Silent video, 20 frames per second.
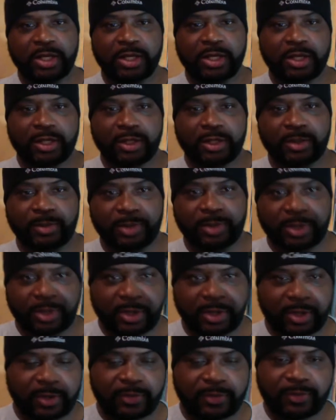some
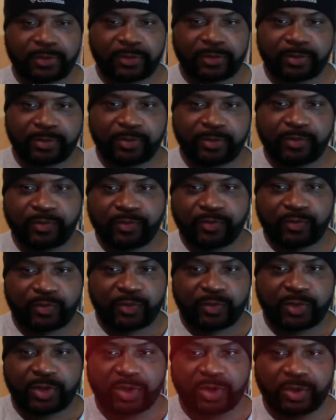stuff.
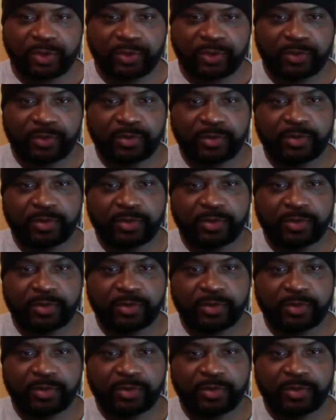You know,